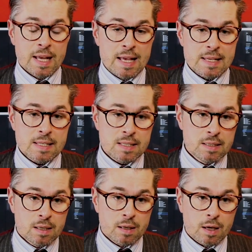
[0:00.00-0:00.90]
as
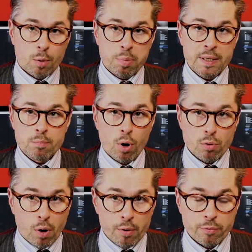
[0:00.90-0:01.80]
a complete
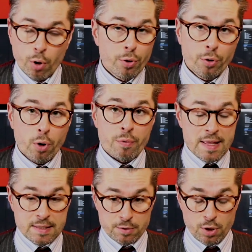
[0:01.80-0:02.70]
moron. No,
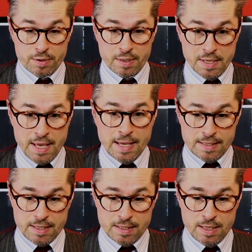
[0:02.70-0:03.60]
that's not the
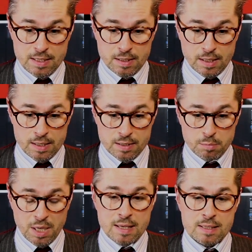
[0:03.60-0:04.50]
case. He sees the
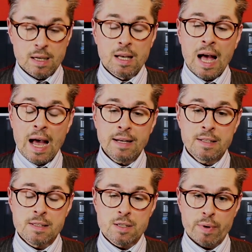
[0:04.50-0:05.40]
customer as a highly
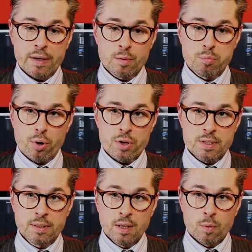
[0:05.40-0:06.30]
distracted
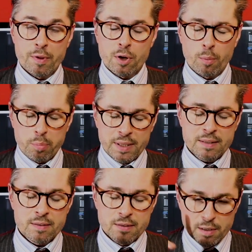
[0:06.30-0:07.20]
person with a
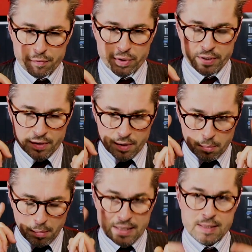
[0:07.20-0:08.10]
complete different
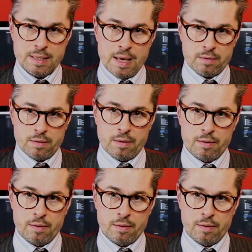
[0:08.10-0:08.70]
mindset